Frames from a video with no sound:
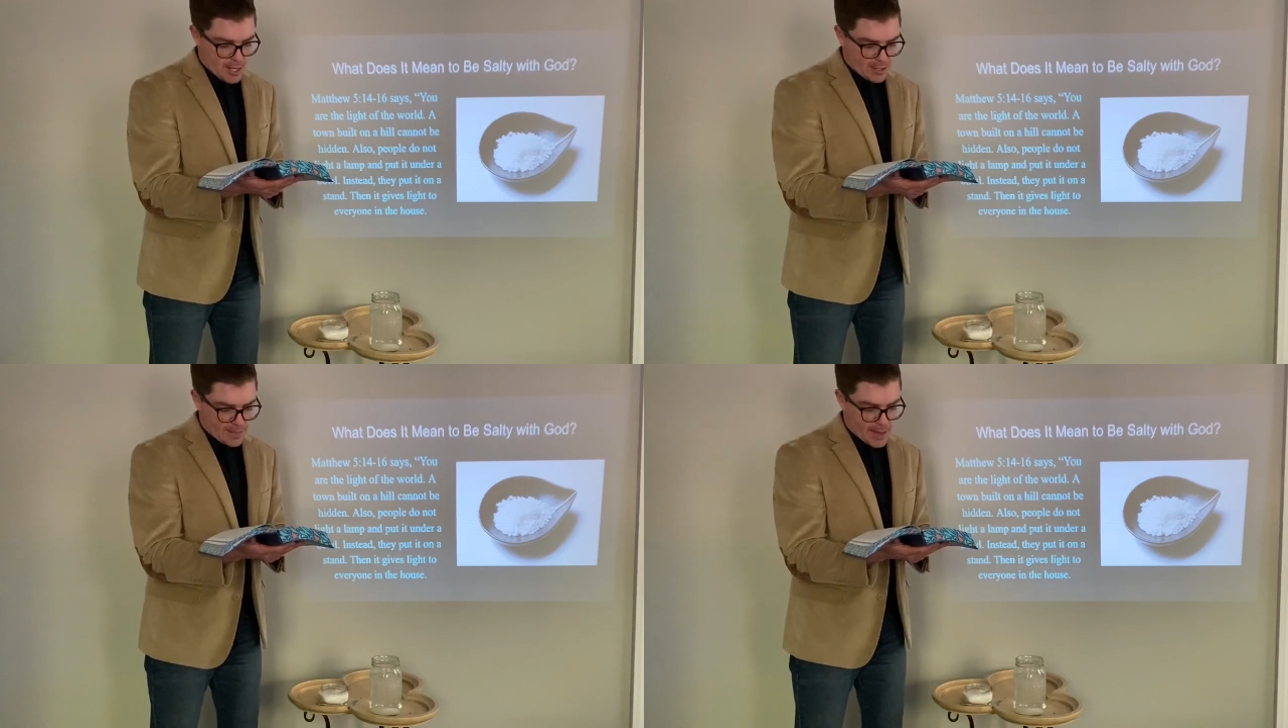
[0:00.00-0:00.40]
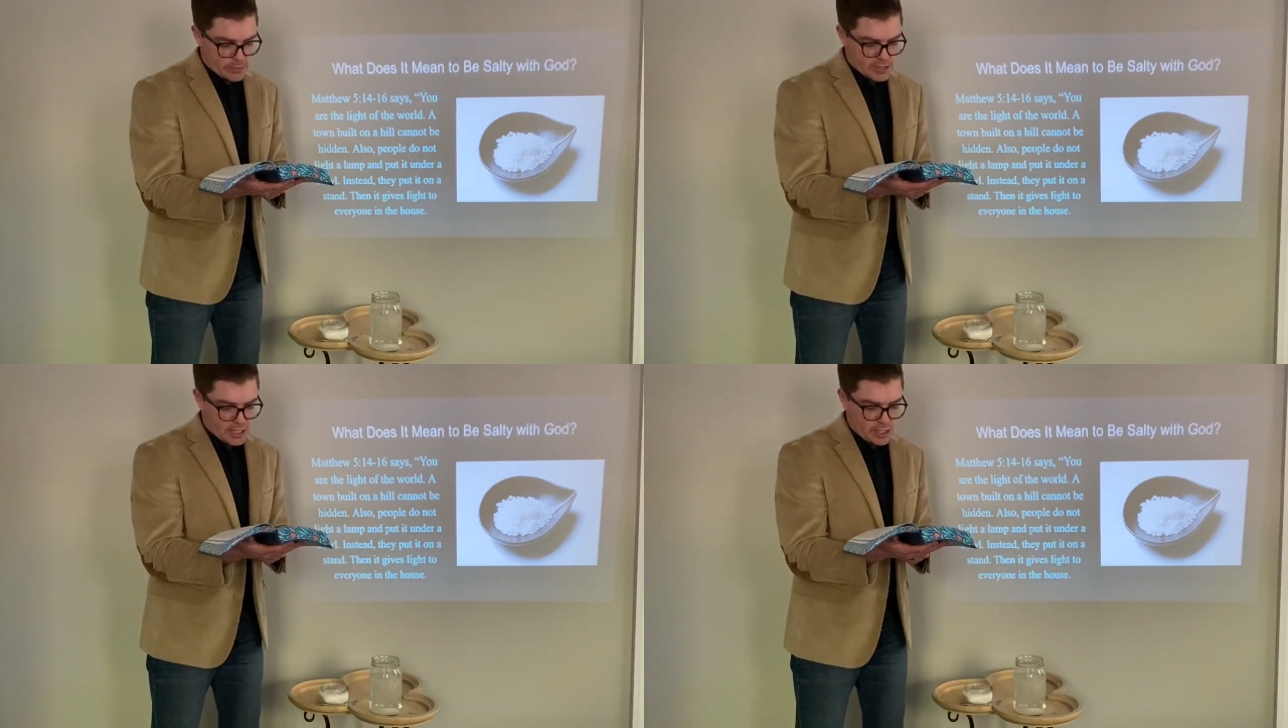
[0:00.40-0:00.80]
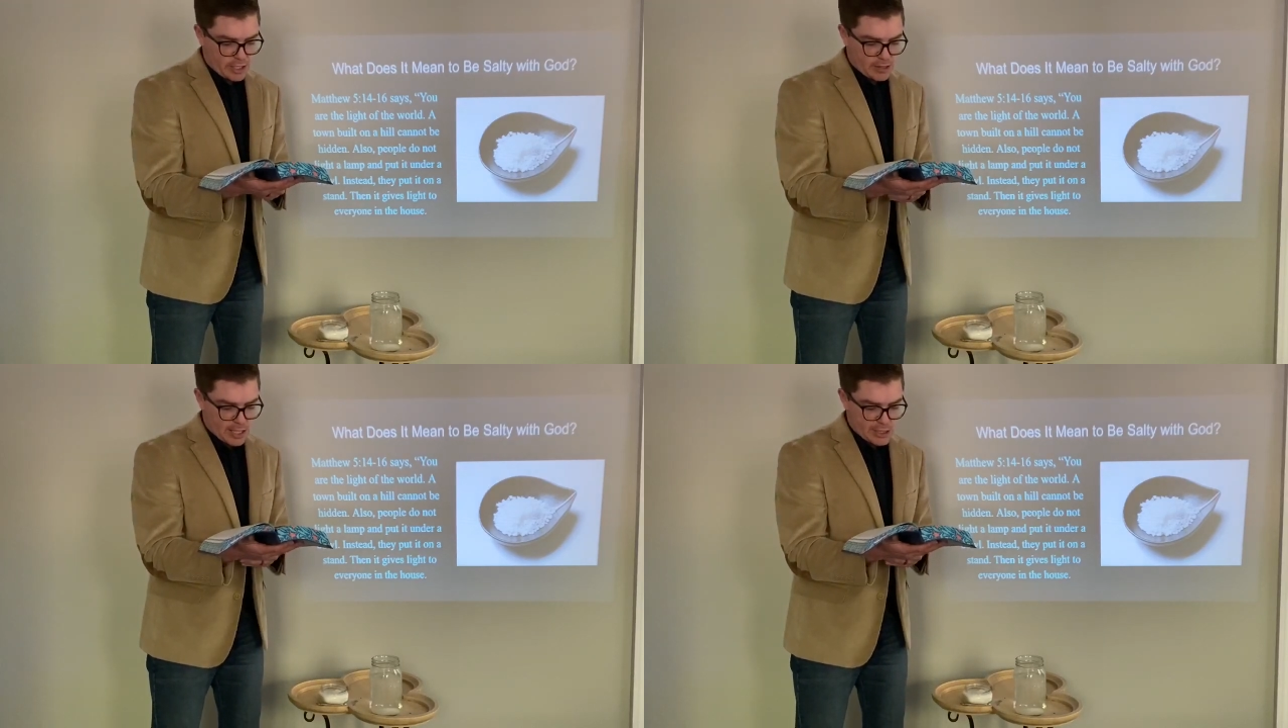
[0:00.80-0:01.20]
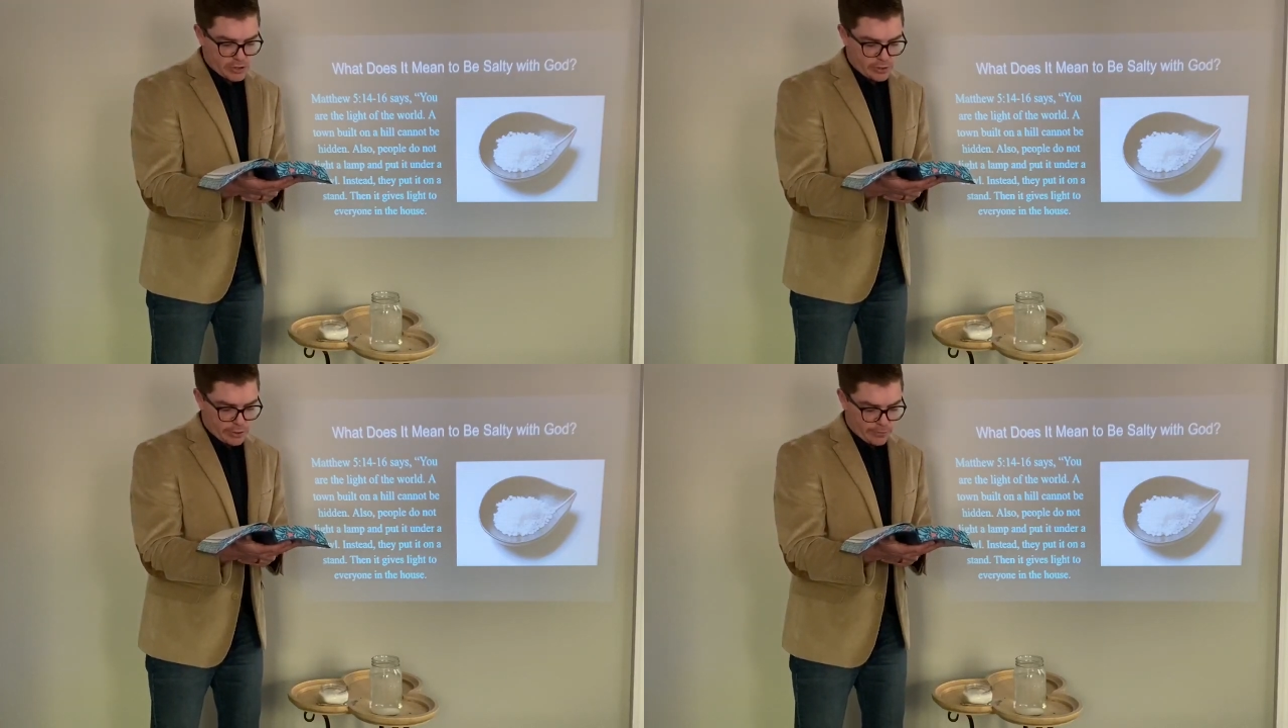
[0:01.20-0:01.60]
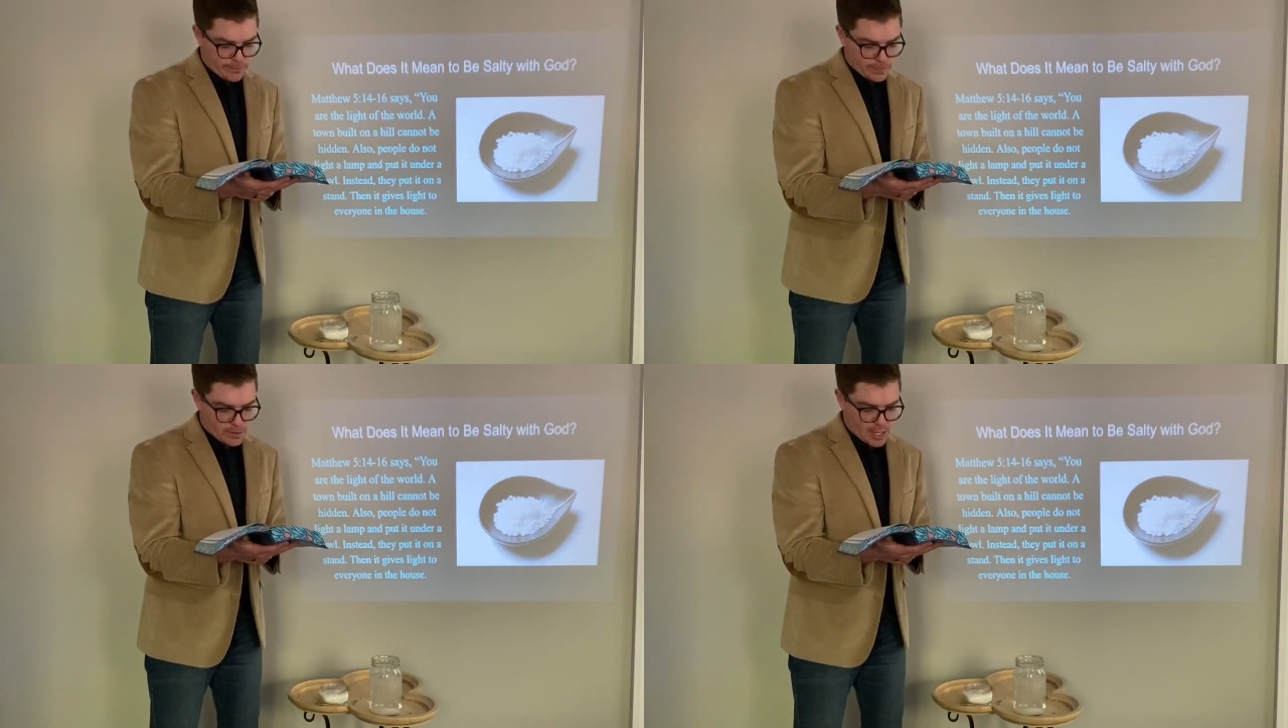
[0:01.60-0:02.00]
Then they will see the good things you do,
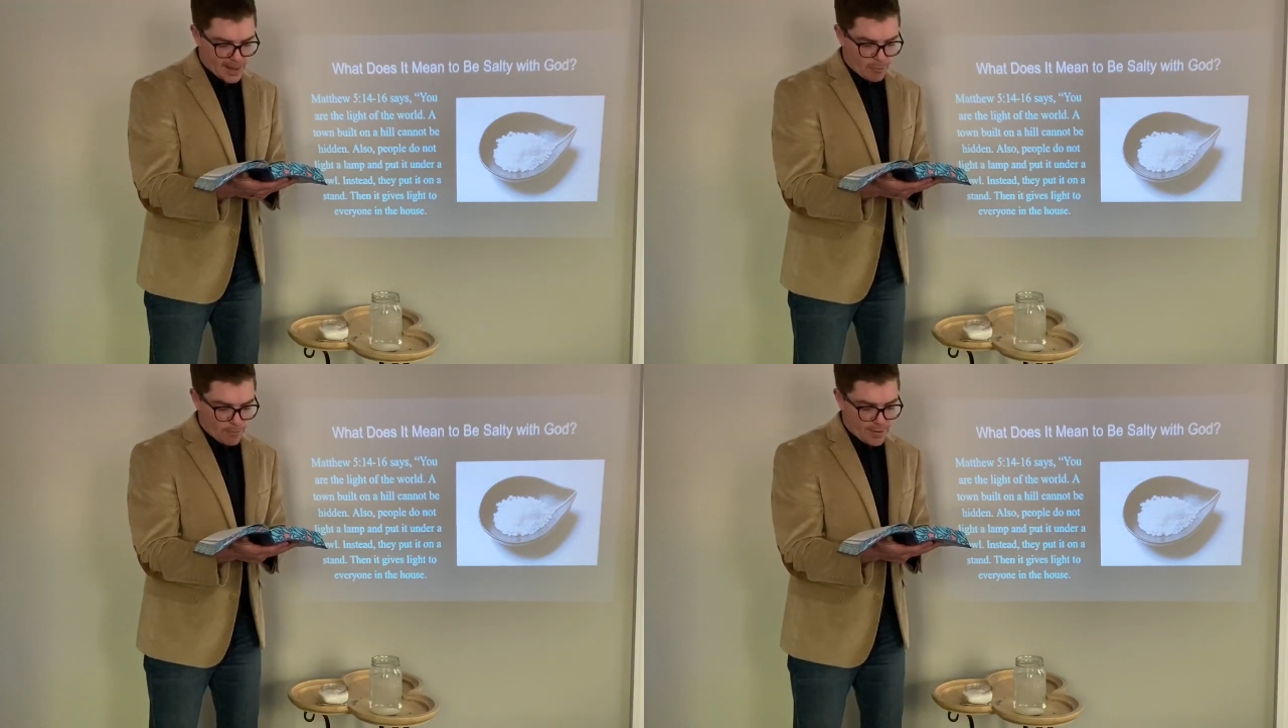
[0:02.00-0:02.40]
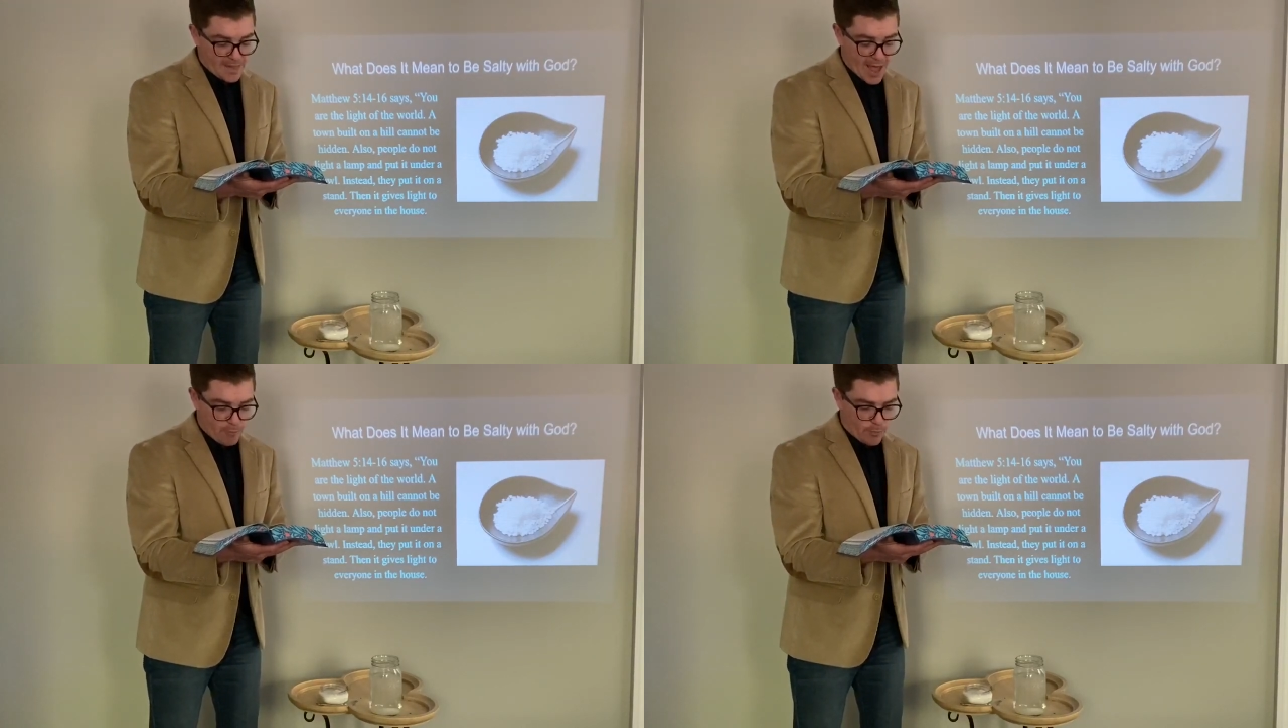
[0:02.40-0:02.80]
and that